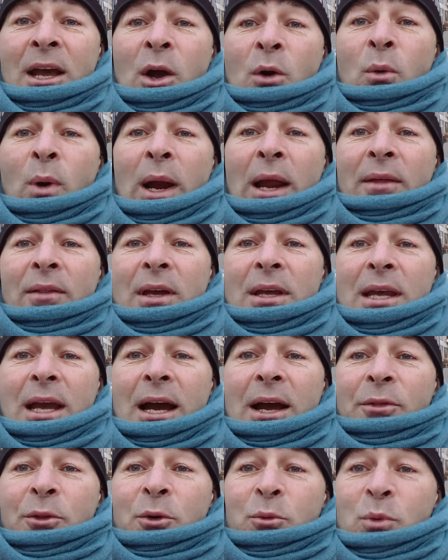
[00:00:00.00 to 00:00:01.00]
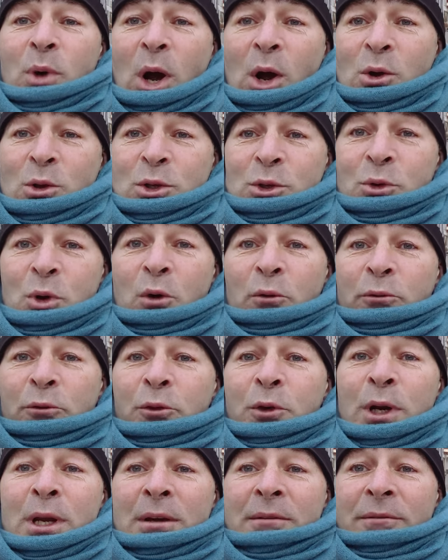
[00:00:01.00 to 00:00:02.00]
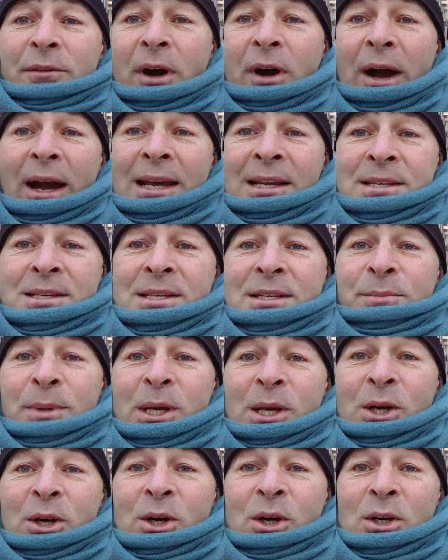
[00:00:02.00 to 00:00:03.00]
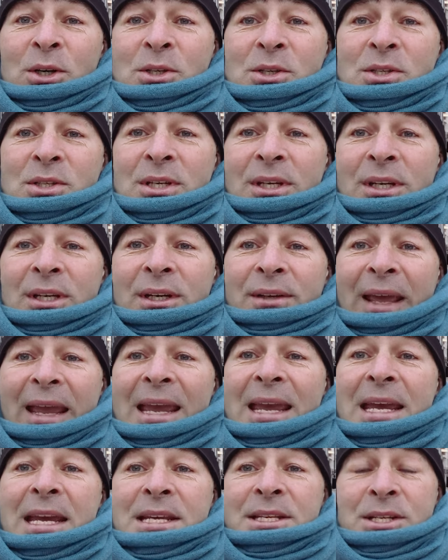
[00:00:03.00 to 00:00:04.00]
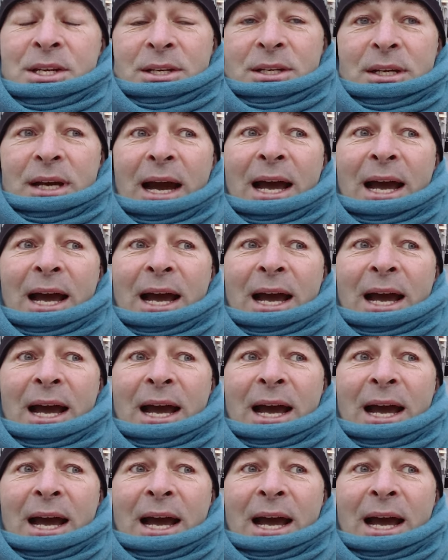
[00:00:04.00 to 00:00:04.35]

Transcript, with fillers: where the, uh, the roads are all free of ice because uh, they're heated.